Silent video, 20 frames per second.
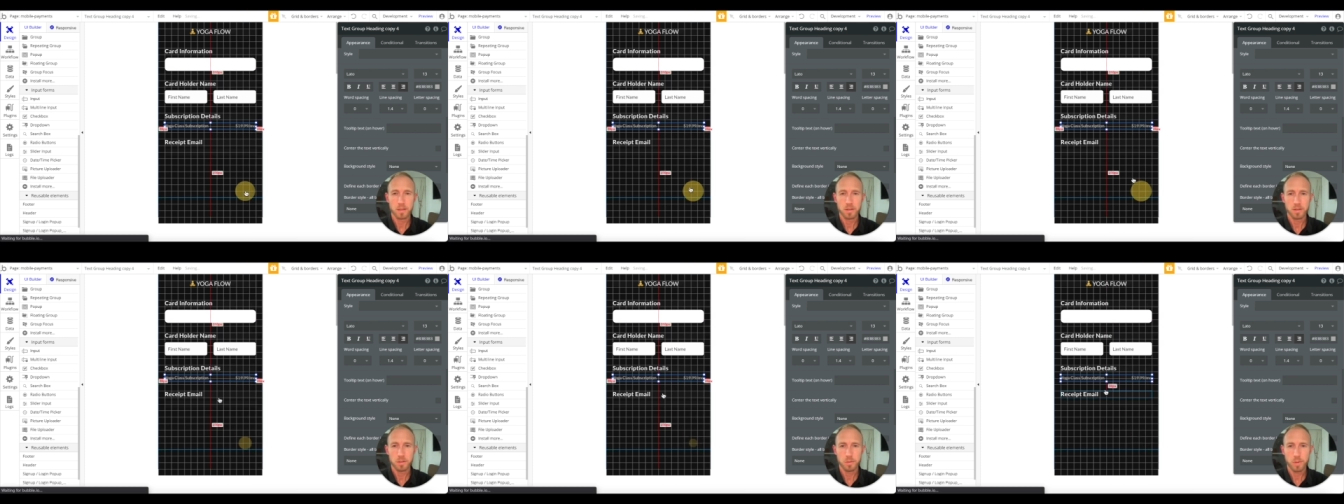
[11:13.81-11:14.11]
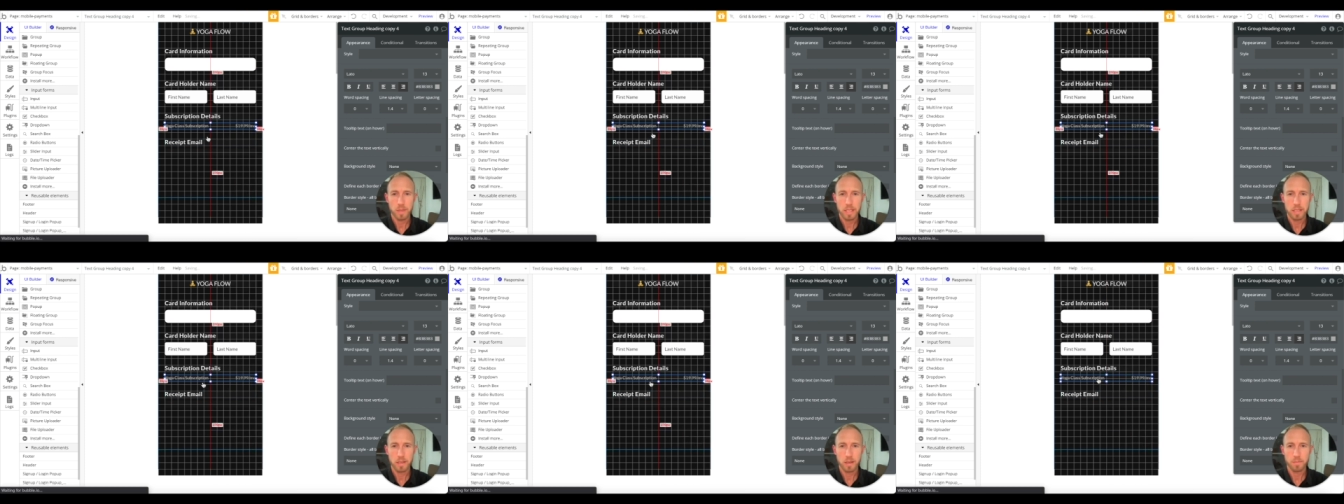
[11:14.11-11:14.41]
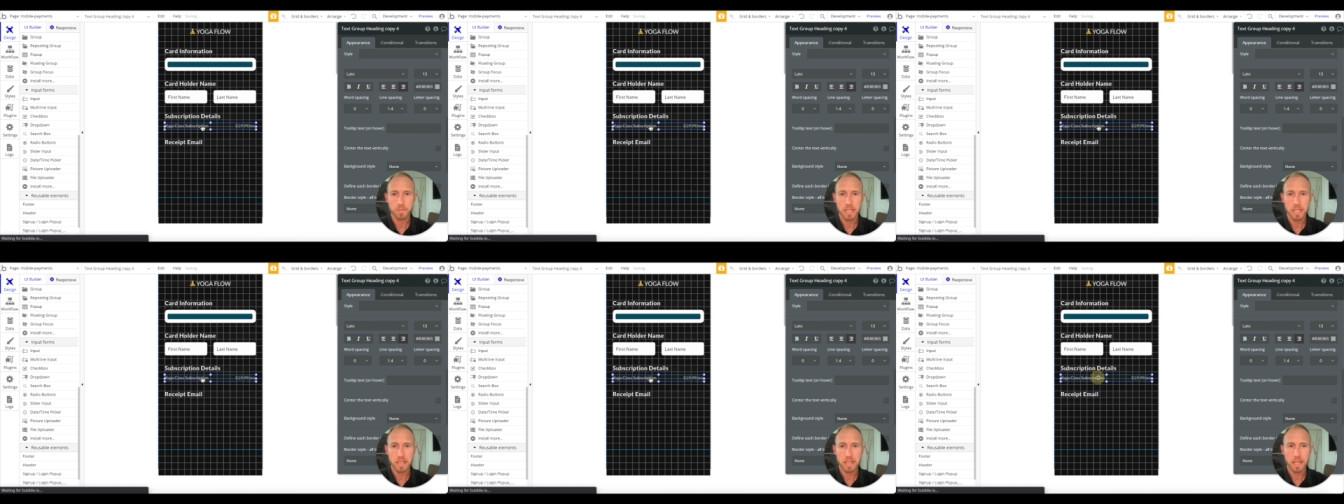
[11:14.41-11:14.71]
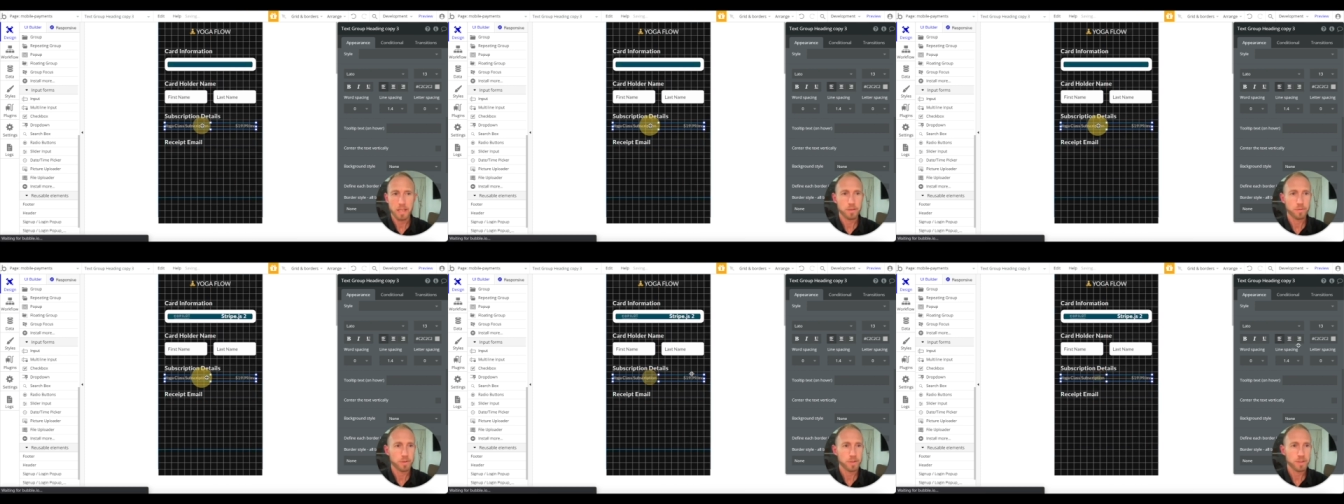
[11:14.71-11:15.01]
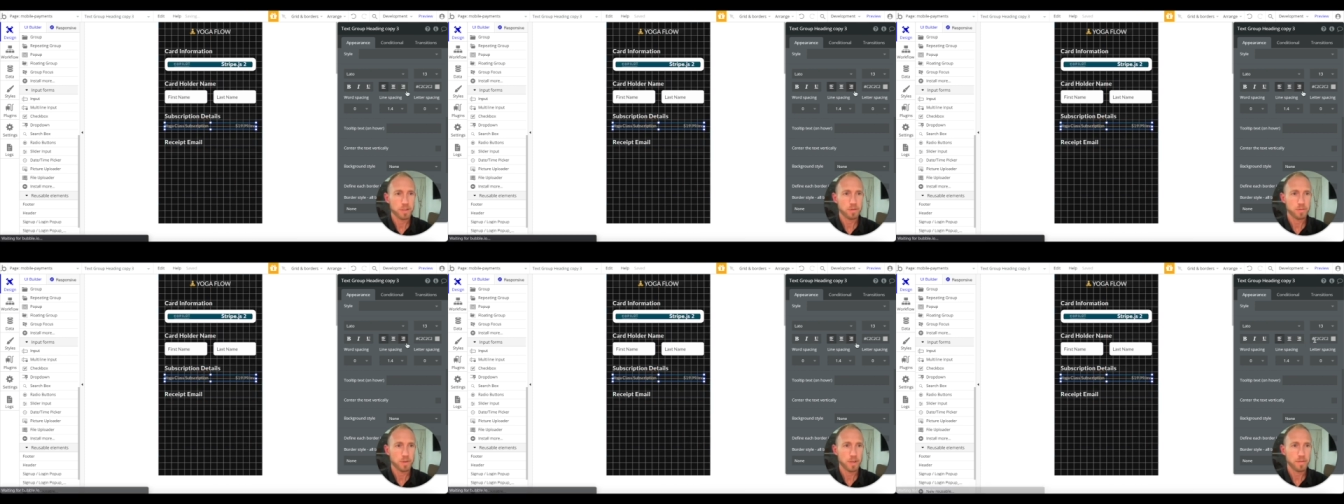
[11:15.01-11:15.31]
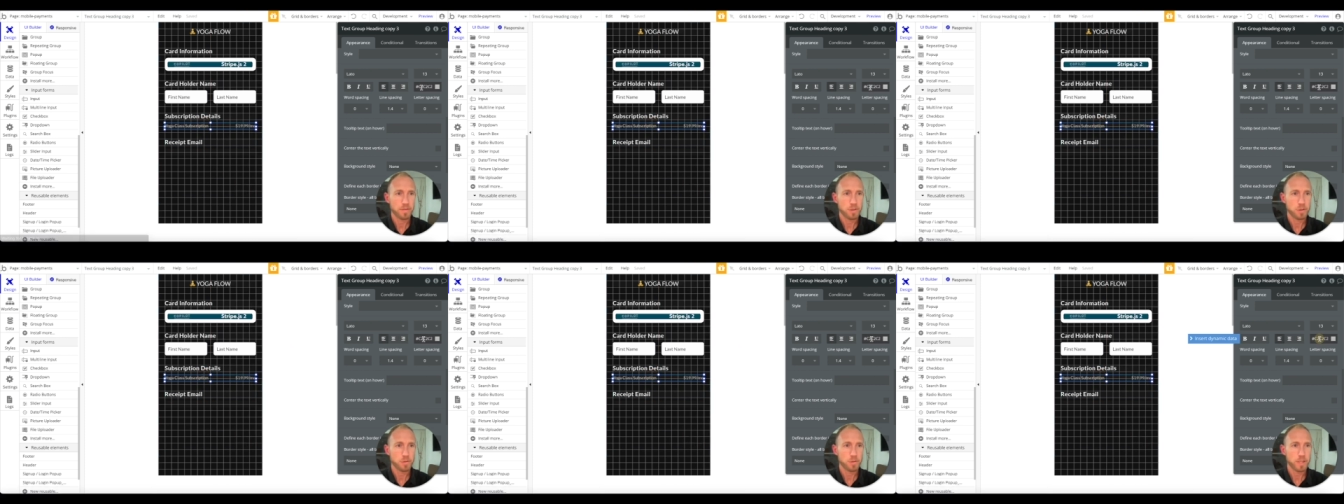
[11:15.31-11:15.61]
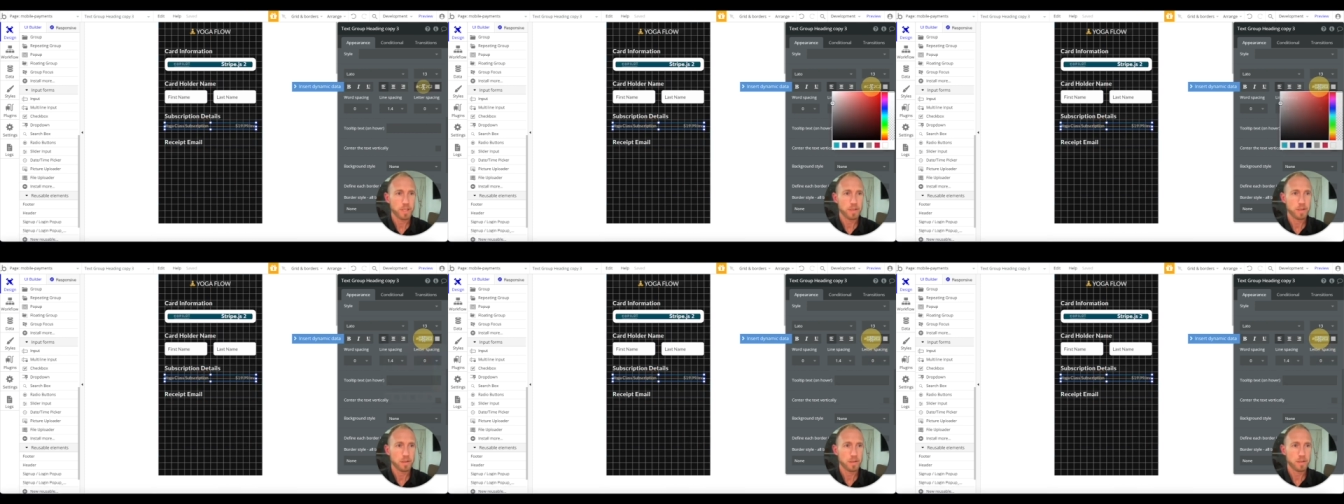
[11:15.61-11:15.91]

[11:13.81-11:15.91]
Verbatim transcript: so we can update the other one since we have two here.